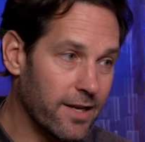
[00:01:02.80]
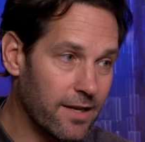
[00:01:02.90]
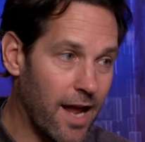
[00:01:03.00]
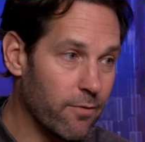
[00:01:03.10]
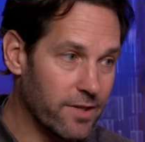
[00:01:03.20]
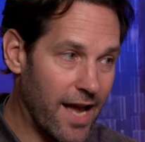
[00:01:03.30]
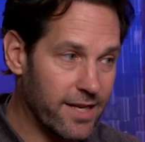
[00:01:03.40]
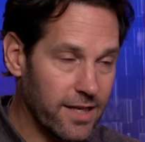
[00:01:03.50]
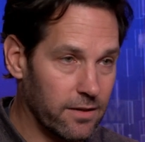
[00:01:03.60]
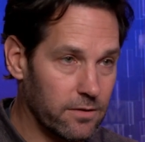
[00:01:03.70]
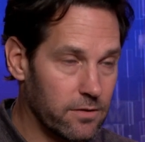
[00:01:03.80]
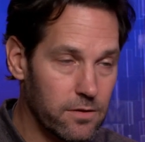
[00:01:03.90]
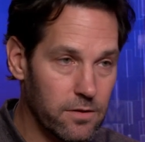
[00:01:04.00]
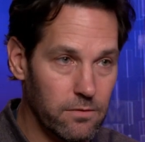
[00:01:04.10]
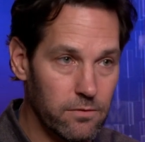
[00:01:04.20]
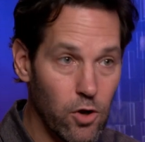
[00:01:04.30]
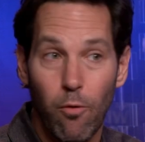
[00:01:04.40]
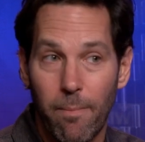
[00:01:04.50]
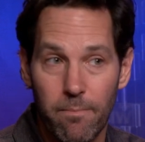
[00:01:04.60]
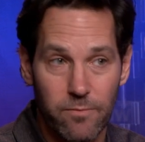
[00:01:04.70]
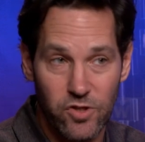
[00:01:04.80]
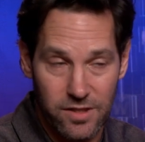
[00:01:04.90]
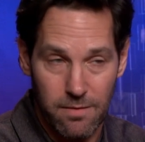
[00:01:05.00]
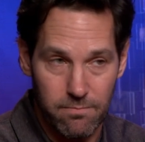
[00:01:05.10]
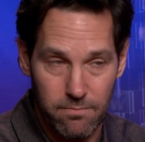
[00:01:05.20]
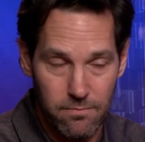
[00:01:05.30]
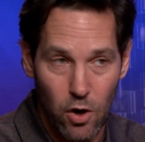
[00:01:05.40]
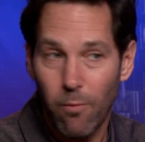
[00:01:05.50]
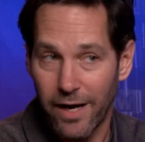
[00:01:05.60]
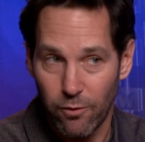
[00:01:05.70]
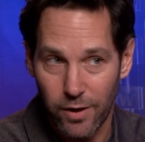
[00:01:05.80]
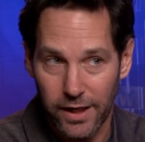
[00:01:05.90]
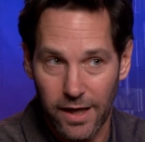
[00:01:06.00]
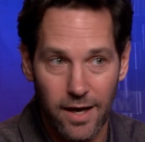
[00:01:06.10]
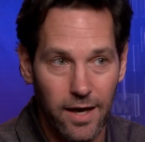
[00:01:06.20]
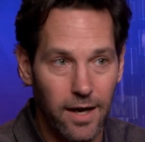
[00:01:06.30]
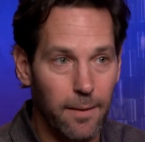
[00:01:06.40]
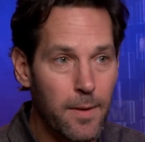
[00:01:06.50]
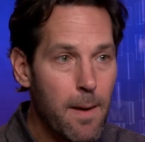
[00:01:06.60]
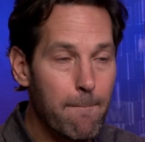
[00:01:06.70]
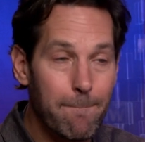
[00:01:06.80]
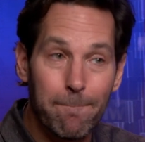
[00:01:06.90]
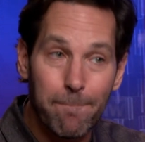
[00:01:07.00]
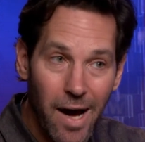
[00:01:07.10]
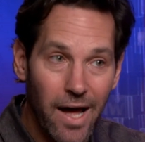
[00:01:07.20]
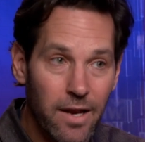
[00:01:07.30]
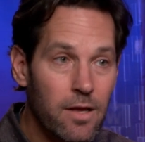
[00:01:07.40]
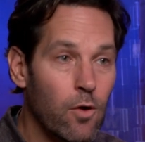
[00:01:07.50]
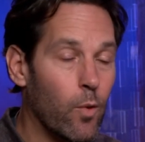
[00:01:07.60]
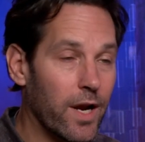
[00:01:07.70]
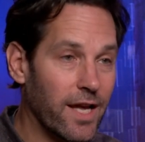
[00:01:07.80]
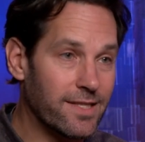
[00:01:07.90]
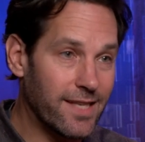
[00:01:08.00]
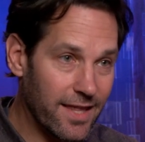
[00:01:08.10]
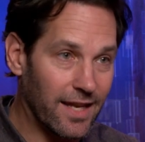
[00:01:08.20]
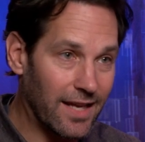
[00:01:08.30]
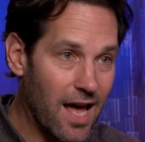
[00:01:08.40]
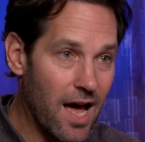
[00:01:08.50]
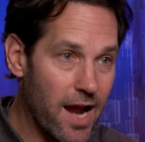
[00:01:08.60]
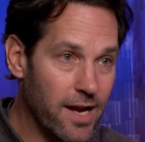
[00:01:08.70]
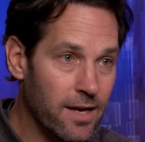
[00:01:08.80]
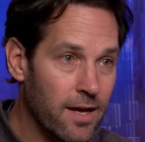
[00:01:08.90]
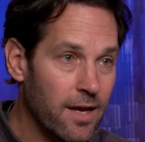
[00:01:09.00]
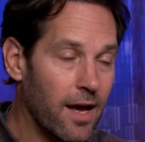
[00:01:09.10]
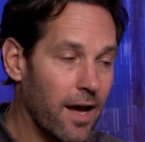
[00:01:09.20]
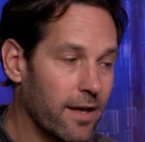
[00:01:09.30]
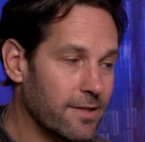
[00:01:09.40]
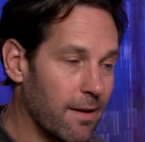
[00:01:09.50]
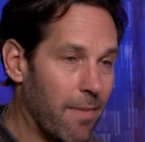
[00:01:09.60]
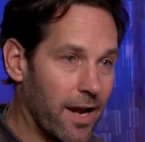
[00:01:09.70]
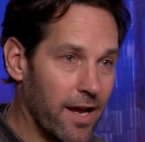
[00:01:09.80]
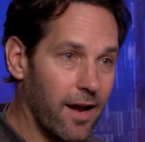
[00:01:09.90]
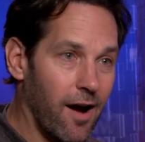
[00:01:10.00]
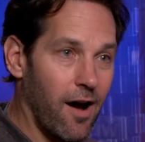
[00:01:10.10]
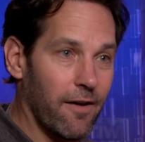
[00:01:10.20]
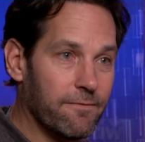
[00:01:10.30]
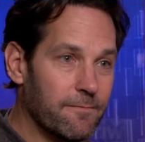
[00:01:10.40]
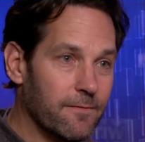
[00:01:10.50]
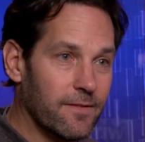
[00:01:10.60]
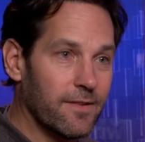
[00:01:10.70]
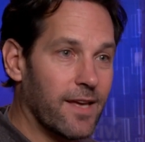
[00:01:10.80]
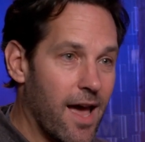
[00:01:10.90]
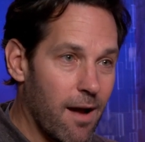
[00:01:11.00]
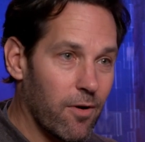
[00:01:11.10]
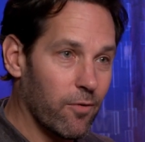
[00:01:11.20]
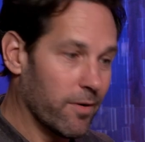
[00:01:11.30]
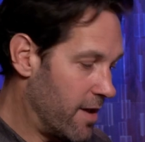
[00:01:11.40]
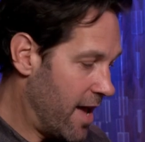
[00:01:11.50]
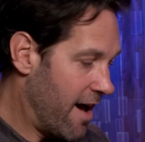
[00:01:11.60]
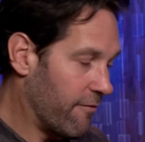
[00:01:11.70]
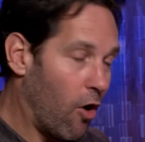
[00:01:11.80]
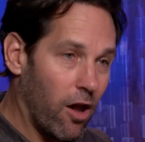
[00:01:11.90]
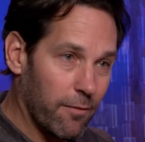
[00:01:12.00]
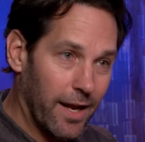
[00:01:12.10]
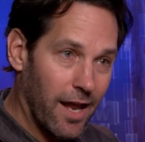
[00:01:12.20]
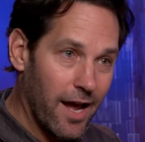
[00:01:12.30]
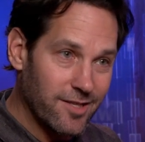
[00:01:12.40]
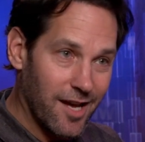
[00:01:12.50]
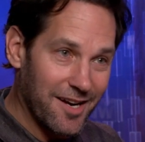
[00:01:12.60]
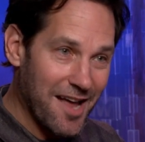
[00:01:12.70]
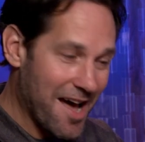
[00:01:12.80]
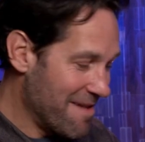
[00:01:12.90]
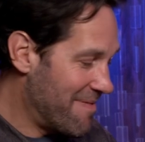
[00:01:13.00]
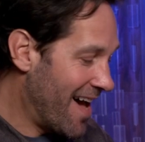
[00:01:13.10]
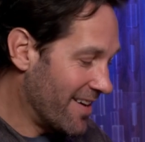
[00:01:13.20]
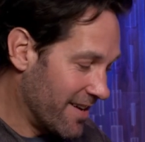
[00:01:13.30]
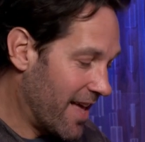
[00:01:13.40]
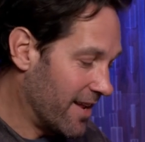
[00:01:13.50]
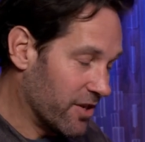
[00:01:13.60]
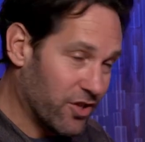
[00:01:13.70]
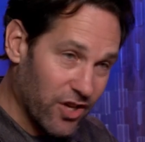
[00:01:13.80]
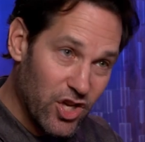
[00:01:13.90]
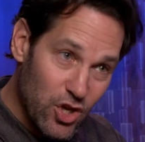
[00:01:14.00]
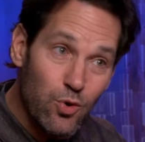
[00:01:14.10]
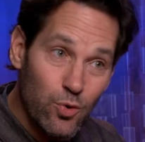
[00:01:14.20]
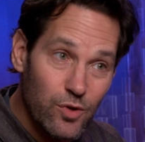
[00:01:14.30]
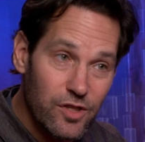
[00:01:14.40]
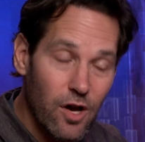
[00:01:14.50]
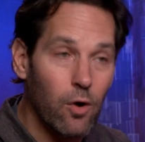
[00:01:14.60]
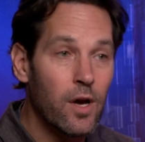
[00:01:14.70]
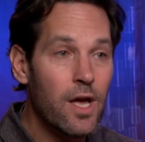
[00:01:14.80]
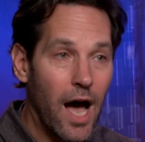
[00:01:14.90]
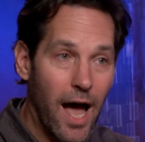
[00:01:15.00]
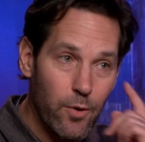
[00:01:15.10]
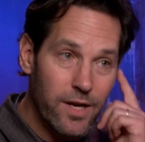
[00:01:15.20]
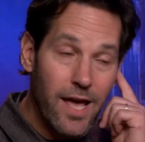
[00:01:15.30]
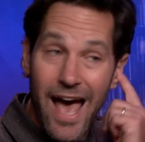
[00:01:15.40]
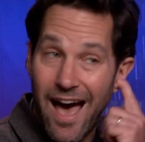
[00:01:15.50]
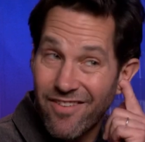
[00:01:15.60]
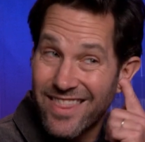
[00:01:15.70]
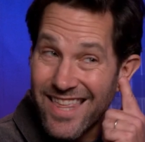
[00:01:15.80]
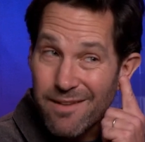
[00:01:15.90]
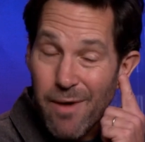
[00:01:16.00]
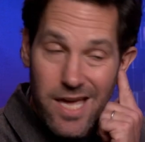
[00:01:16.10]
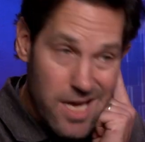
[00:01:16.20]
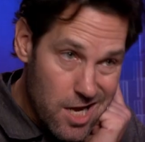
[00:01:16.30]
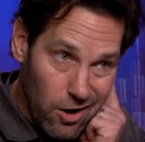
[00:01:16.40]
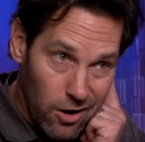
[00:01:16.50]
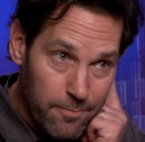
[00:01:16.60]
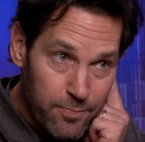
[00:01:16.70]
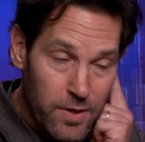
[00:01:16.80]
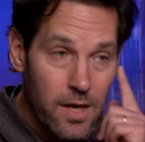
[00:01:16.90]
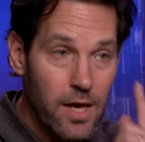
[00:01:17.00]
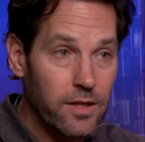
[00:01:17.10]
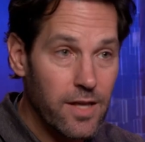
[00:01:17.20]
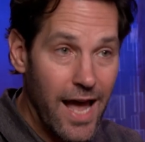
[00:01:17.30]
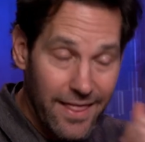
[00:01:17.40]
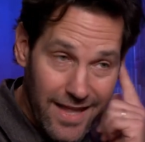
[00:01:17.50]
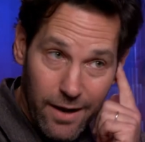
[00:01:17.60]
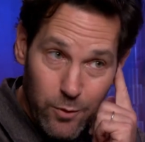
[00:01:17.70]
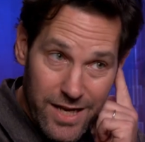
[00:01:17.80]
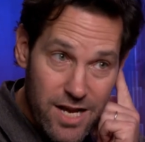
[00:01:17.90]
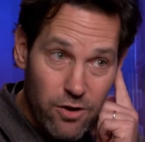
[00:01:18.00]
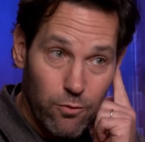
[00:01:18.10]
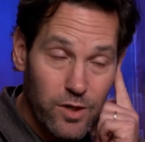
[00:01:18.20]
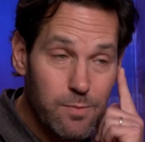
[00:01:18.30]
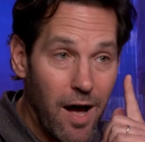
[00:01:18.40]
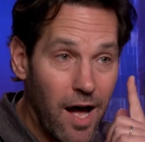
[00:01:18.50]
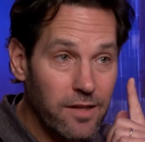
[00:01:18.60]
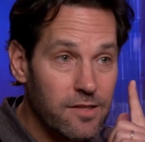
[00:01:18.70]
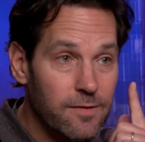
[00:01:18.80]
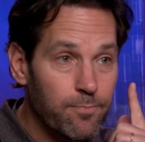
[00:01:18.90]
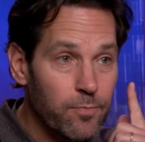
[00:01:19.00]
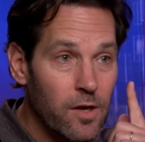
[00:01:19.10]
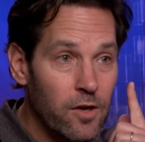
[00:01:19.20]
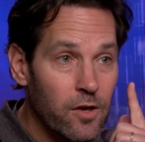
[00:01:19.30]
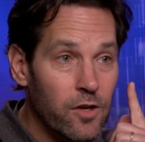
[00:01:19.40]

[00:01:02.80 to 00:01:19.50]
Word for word: did, I was acting to no, just to nobody mm -hmm. really. Uh, but when I'd say the line, somebody off camera would have all of my lines on an iPad and, and the cues. So I would have a thing in my ear that I would hear the response. Mm.